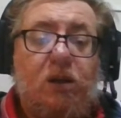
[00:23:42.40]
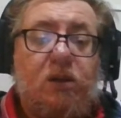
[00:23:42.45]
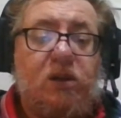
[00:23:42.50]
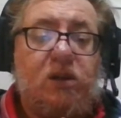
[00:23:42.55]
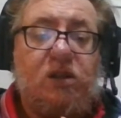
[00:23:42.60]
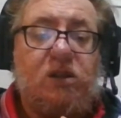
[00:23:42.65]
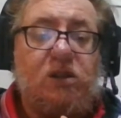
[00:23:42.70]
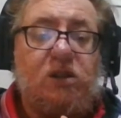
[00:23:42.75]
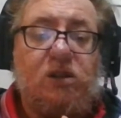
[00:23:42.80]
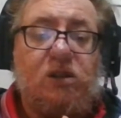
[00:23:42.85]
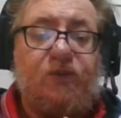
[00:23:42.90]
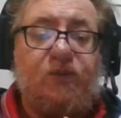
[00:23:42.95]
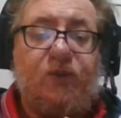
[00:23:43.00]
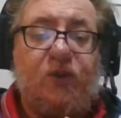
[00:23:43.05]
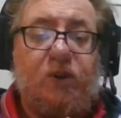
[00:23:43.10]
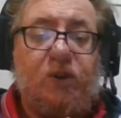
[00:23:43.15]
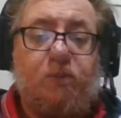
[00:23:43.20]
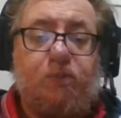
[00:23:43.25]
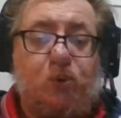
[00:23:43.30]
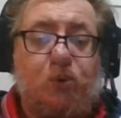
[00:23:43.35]
This is for
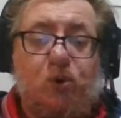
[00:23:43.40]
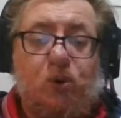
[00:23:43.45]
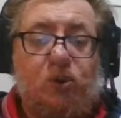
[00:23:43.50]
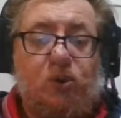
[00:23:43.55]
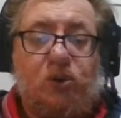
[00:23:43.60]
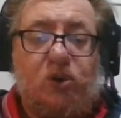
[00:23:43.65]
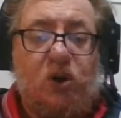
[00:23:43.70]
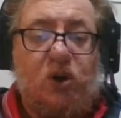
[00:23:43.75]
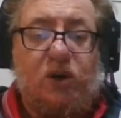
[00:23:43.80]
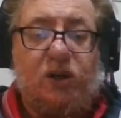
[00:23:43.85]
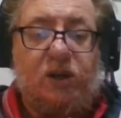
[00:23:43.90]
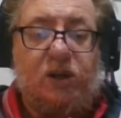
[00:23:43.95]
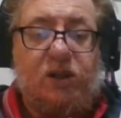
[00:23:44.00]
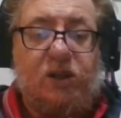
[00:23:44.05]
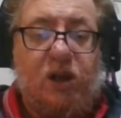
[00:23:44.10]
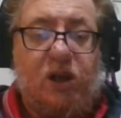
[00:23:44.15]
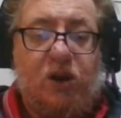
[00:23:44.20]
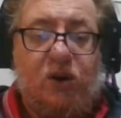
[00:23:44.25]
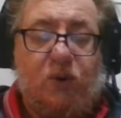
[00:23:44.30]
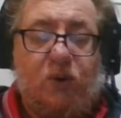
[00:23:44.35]
the good guy,
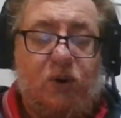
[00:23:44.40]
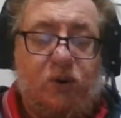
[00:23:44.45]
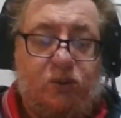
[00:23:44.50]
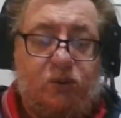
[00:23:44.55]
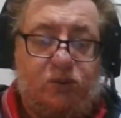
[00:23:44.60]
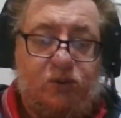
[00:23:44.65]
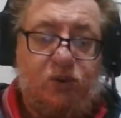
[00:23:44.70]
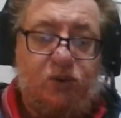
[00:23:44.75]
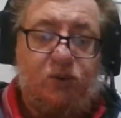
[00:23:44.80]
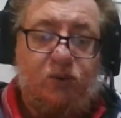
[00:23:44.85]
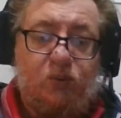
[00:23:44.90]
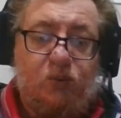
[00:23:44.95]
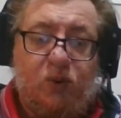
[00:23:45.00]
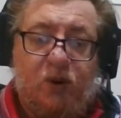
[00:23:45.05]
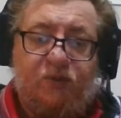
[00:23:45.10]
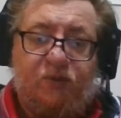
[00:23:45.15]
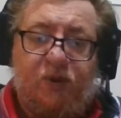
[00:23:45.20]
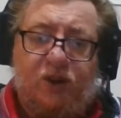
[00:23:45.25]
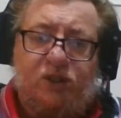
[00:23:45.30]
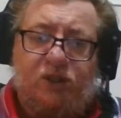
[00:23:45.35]
the hero, to
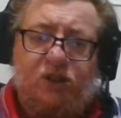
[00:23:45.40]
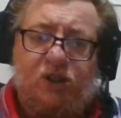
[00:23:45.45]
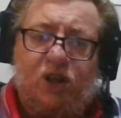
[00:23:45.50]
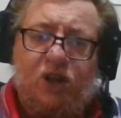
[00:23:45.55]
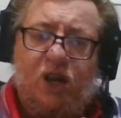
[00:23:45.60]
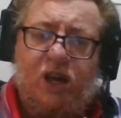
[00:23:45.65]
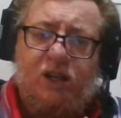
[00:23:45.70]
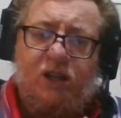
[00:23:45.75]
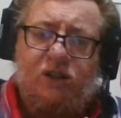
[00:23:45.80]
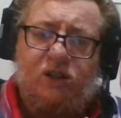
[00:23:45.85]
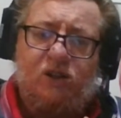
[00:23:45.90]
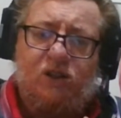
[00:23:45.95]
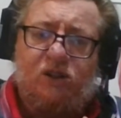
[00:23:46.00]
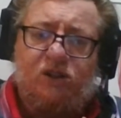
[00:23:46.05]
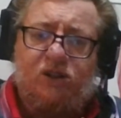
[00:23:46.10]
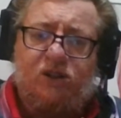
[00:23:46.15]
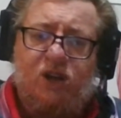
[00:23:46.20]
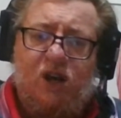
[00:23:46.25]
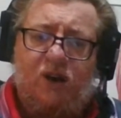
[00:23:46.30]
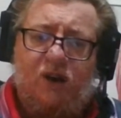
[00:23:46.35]
investigate, to
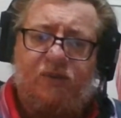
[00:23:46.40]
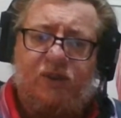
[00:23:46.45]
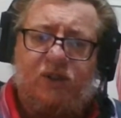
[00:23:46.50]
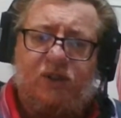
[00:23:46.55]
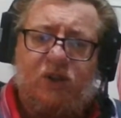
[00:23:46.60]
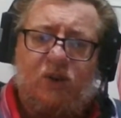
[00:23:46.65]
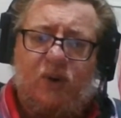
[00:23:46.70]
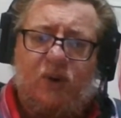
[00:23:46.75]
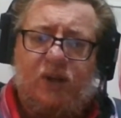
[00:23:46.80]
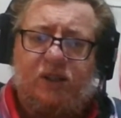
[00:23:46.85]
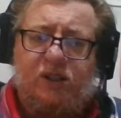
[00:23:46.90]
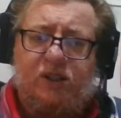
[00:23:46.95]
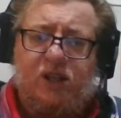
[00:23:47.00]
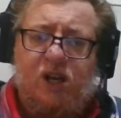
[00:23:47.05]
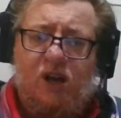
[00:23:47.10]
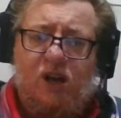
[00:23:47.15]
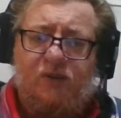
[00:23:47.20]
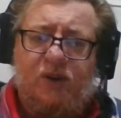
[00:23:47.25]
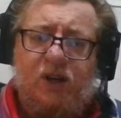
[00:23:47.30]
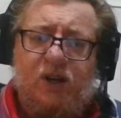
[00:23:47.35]
discover, to
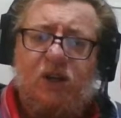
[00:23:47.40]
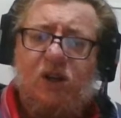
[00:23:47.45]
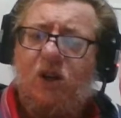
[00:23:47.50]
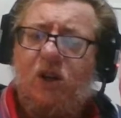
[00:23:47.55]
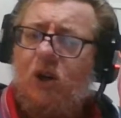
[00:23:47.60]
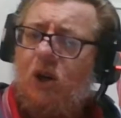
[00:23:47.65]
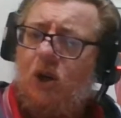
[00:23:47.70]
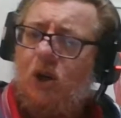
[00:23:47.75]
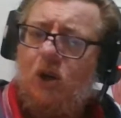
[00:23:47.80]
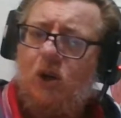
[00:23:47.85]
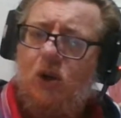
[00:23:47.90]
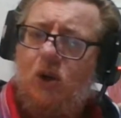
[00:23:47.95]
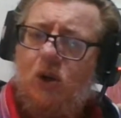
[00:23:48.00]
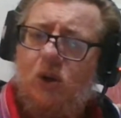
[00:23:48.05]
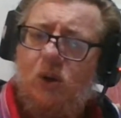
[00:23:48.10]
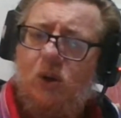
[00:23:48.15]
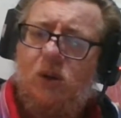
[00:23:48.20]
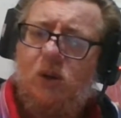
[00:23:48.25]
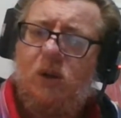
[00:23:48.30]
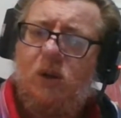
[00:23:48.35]
uncover,
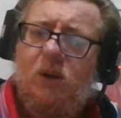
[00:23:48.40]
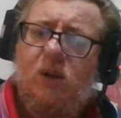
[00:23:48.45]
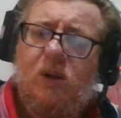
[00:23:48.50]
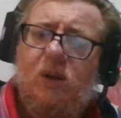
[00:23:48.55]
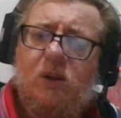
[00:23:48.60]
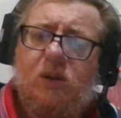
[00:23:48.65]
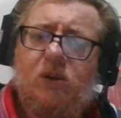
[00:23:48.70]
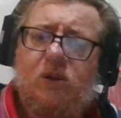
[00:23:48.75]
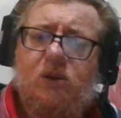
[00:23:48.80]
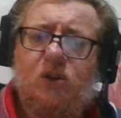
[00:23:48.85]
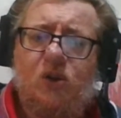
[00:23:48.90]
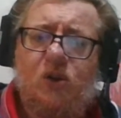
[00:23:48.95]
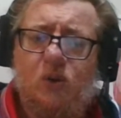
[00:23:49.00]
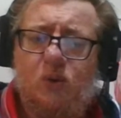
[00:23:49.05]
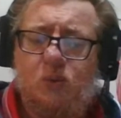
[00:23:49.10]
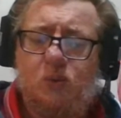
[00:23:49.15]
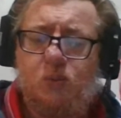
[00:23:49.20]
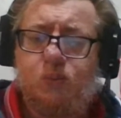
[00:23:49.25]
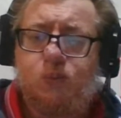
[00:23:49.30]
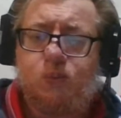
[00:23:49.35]

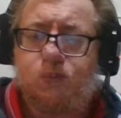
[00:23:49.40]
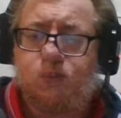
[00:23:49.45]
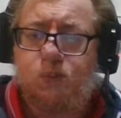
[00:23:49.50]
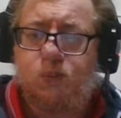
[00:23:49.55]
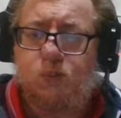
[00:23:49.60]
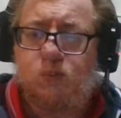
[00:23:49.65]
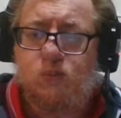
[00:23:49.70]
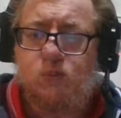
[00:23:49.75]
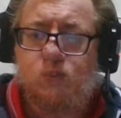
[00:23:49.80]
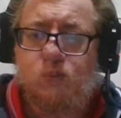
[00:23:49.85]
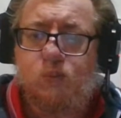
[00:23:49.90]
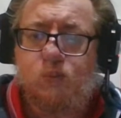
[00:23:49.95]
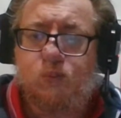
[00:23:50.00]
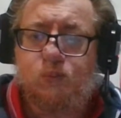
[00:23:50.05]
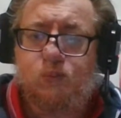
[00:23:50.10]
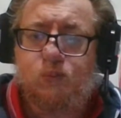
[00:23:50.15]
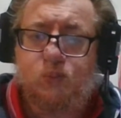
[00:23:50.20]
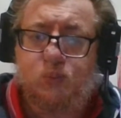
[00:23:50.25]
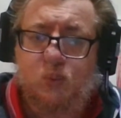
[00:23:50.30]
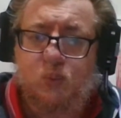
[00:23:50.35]
to
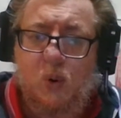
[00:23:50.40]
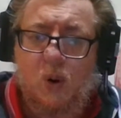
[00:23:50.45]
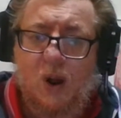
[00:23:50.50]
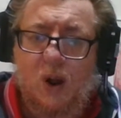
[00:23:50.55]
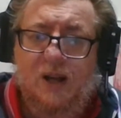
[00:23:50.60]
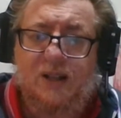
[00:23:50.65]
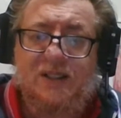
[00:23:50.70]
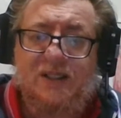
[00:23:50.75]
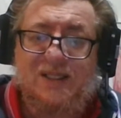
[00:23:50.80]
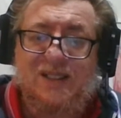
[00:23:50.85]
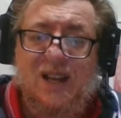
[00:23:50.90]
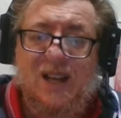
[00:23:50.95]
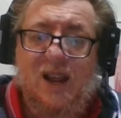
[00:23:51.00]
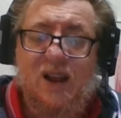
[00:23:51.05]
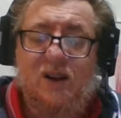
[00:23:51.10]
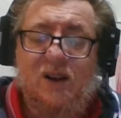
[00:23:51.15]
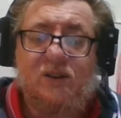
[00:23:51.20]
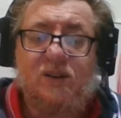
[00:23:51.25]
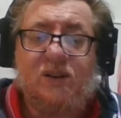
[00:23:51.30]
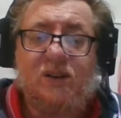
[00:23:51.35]
hunt
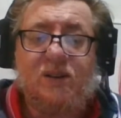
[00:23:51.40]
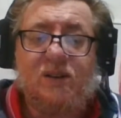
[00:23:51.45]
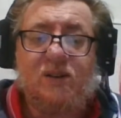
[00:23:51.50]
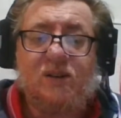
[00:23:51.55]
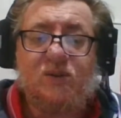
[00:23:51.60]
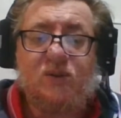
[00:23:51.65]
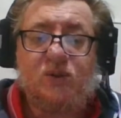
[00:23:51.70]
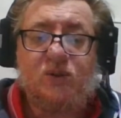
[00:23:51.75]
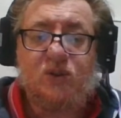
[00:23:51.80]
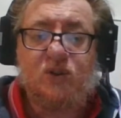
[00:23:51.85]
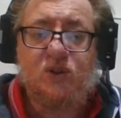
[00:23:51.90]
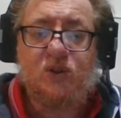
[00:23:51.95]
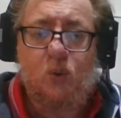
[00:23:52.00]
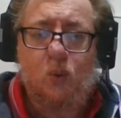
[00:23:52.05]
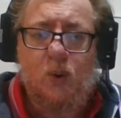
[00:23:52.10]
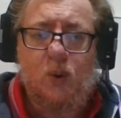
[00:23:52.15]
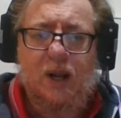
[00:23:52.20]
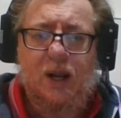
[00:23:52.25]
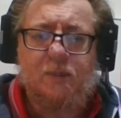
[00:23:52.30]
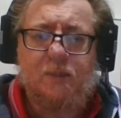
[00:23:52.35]
down,
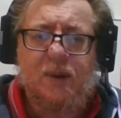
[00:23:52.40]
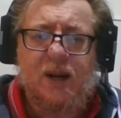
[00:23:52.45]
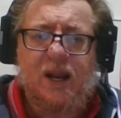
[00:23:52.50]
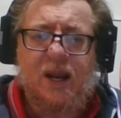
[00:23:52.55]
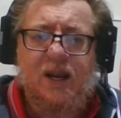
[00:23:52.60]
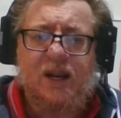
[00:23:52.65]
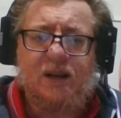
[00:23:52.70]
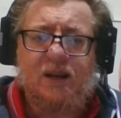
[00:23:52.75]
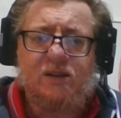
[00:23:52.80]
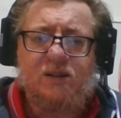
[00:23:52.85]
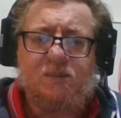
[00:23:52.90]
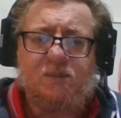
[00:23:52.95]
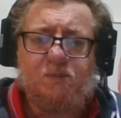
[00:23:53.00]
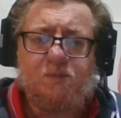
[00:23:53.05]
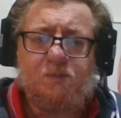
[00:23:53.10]
to eliminate,